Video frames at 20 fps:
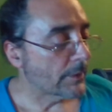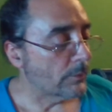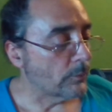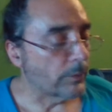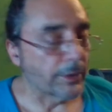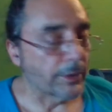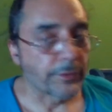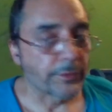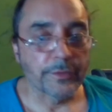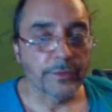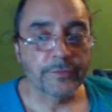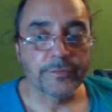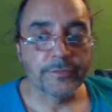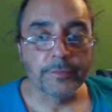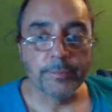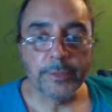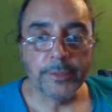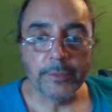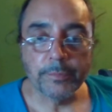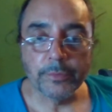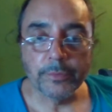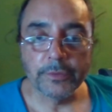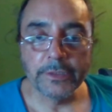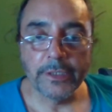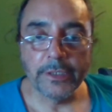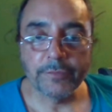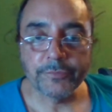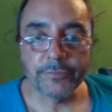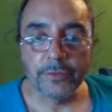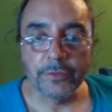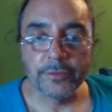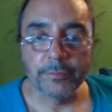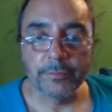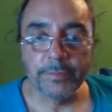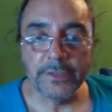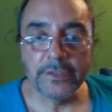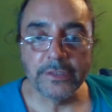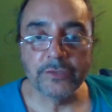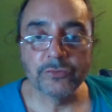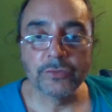whether it's the people left on the
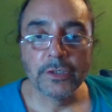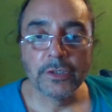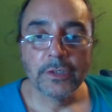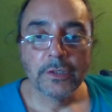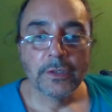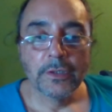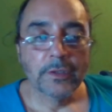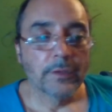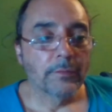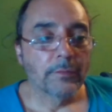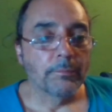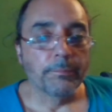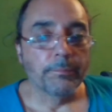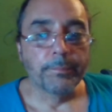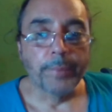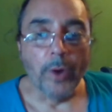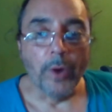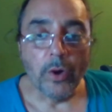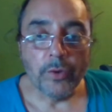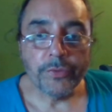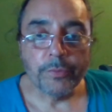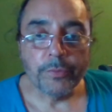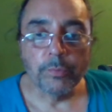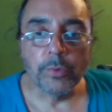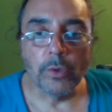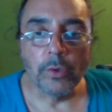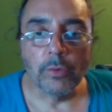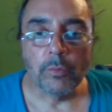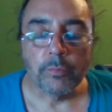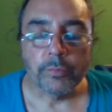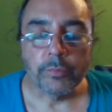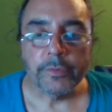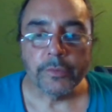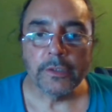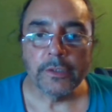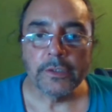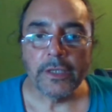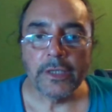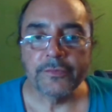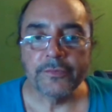beach, both will
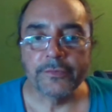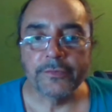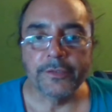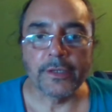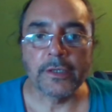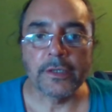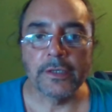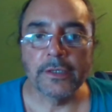realize the